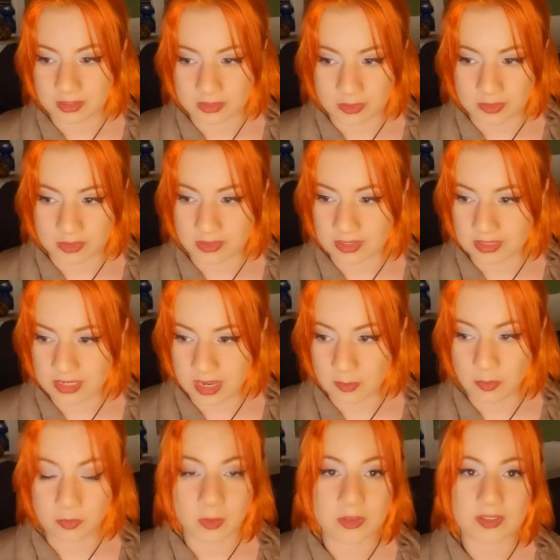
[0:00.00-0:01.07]
is also the day
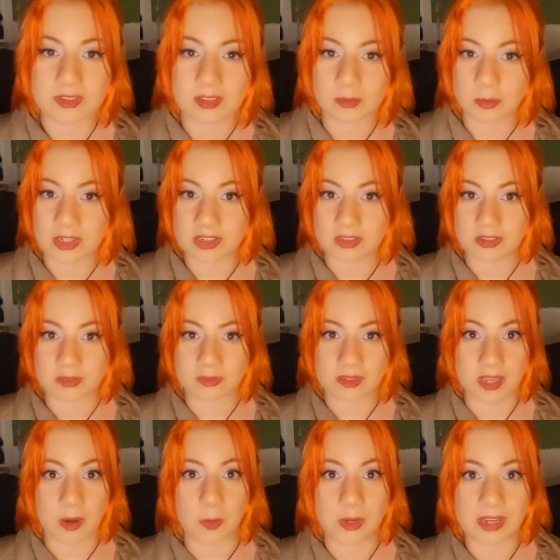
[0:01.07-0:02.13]
before the celebrations of
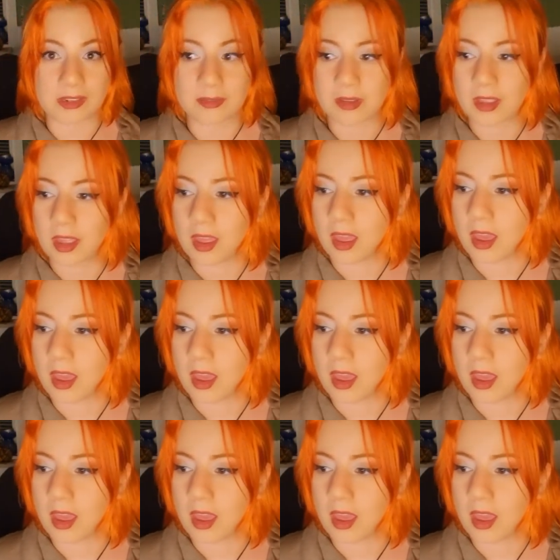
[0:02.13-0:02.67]
Samhain.